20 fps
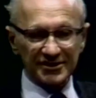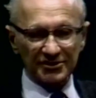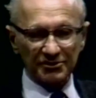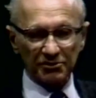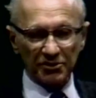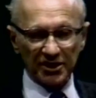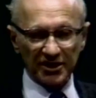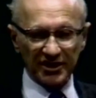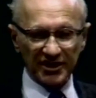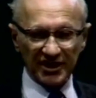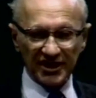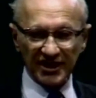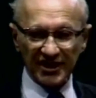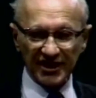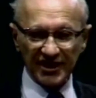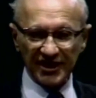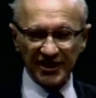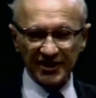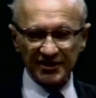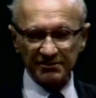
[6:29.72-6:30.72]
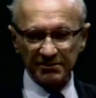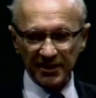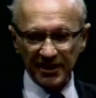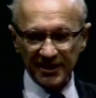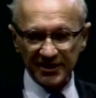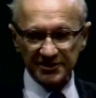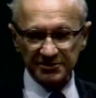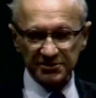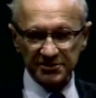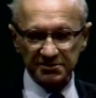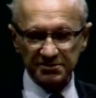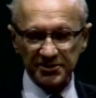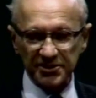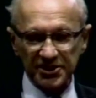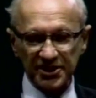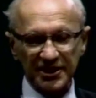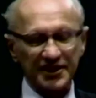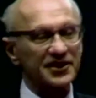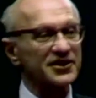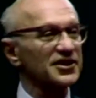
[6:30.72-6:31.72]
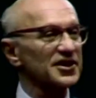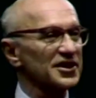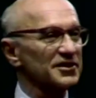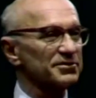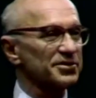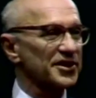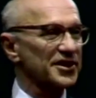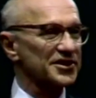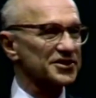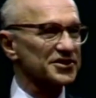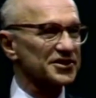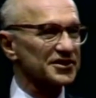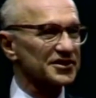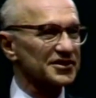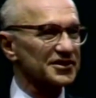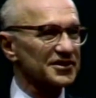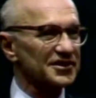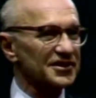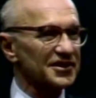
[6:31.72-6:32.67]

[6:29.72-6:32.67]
One of the Canadian banks was particularly prescient,